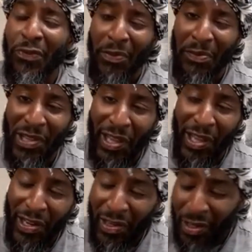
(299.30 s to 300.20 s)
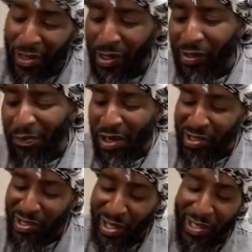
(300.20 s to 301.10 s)
from the beginning, like
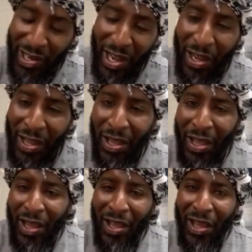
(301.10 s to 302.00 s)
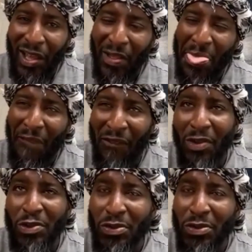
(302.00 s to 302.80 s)
Lamont stated, around